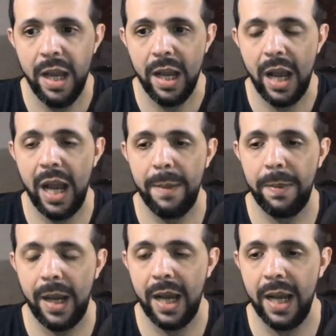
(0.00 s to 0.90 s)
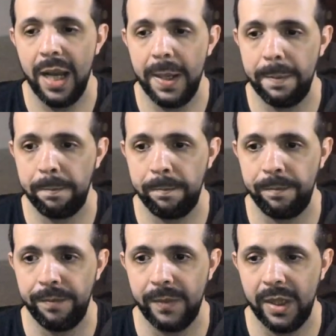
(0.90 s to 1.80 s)
have
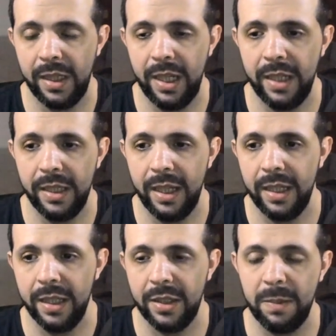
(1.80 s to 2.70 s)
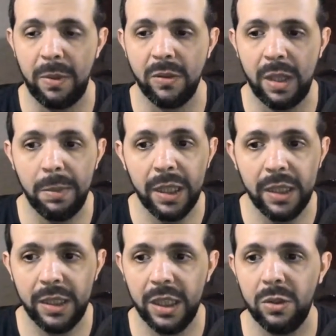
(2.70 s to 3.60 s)
the
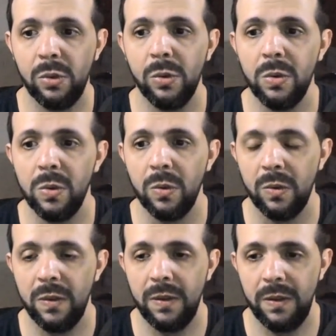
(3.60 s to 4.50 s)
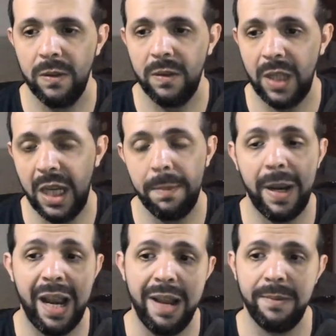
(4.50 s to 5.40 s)
responsibility to save
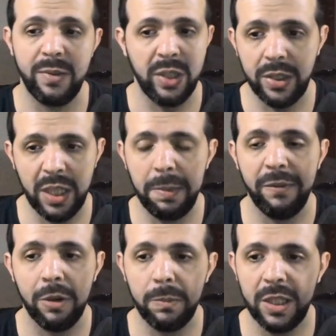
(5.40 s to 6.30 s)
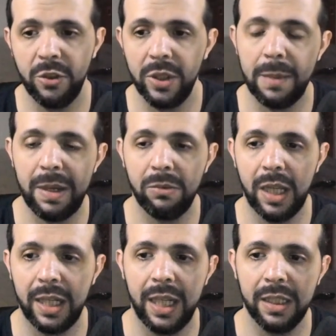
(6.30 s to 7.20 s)
and retrieve information about
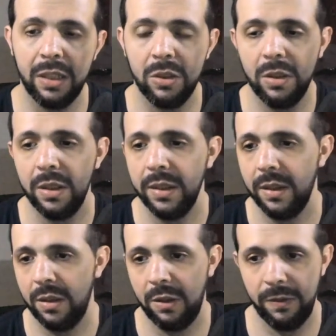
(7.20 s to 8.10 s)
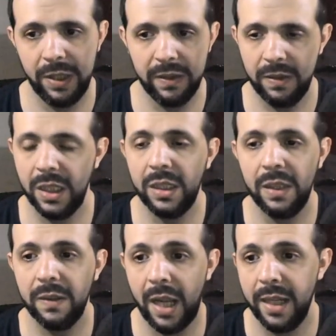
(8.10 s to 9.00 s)
a catalog of the
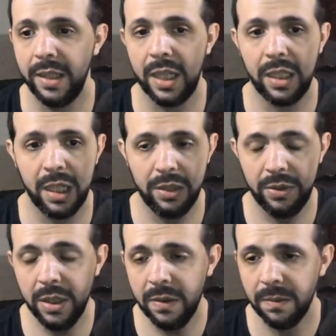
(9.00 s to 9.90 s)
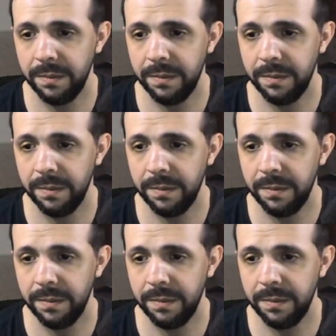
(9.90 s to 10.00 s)
cities and countries.